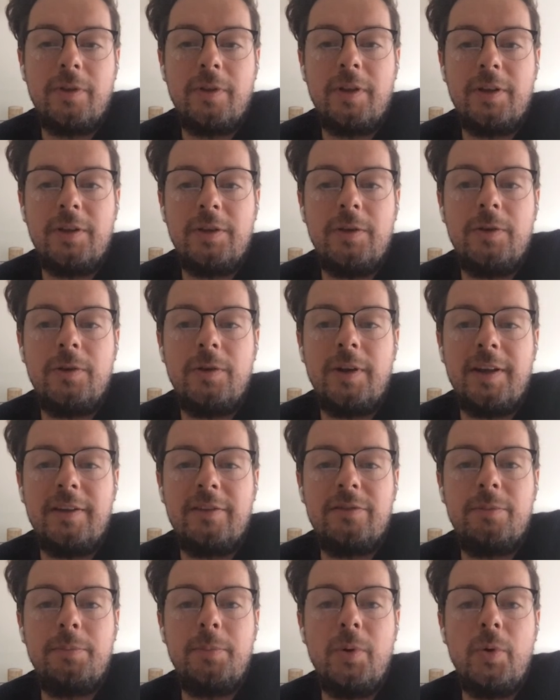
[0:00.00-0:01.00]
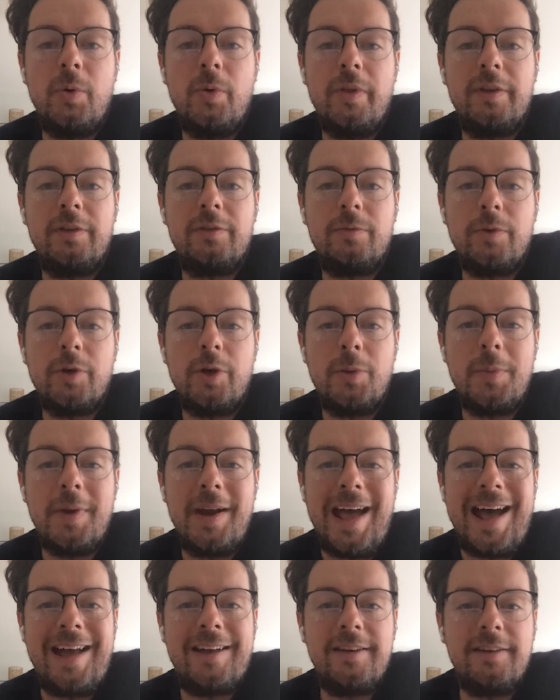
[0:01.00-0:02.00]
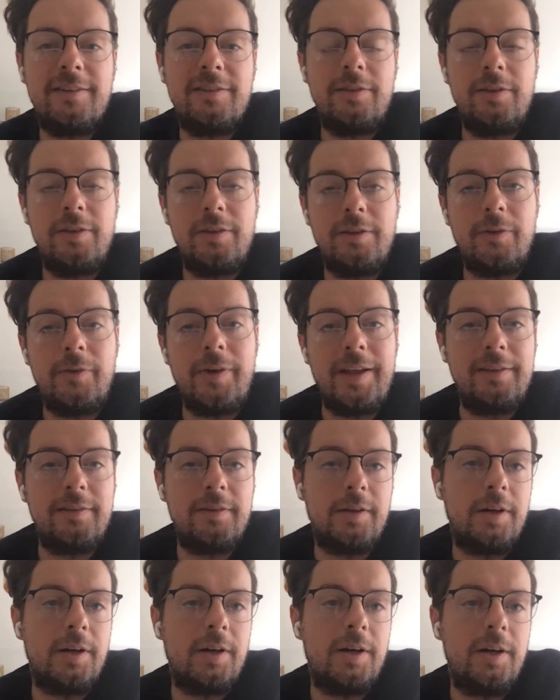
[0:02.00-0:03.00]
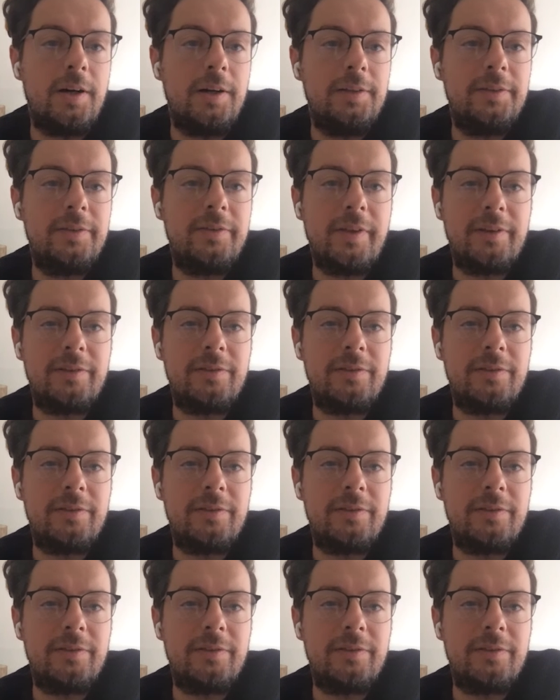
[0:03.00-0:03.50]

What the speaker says: so that you can export this room and add it direct to cart.